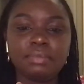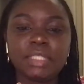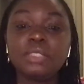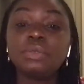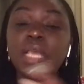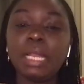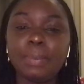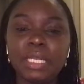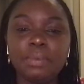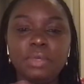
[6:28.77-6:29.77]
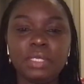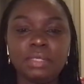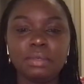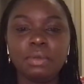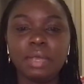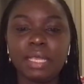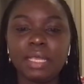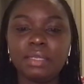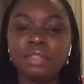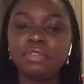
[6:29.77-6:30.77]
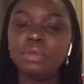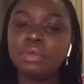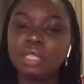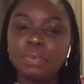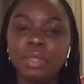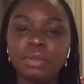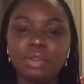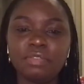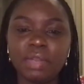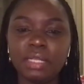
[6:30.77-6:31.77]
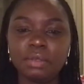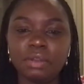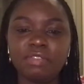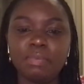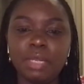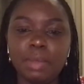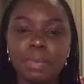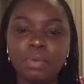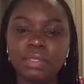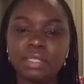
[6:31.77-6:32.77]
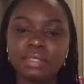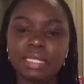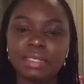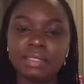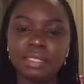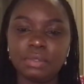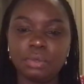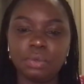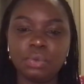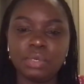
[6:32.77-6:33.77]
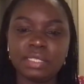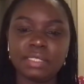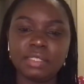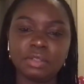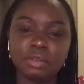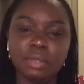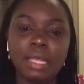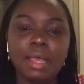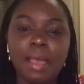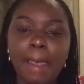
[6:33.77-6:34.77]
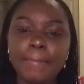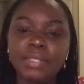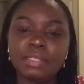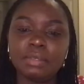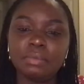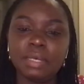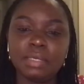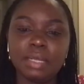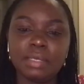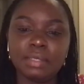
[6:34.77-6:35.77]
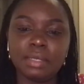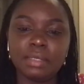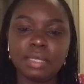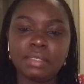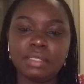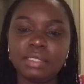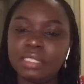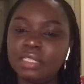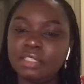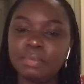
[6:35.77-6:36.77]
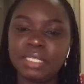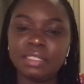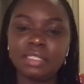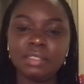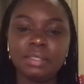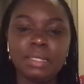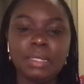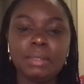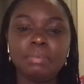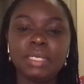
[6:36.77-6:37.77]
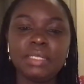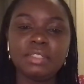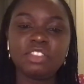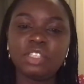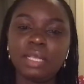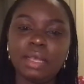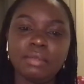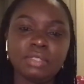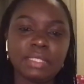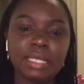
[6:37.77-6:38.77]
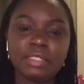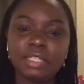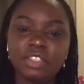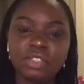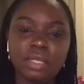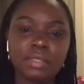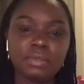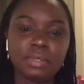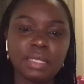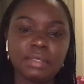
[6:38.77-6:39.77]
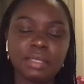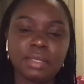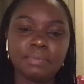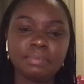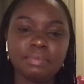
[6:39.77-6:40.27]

it could help anybody. Go ahead. If you know someone or a friend or a family member who is a scientist or who researches on herbs and indigenous medicine, please share so that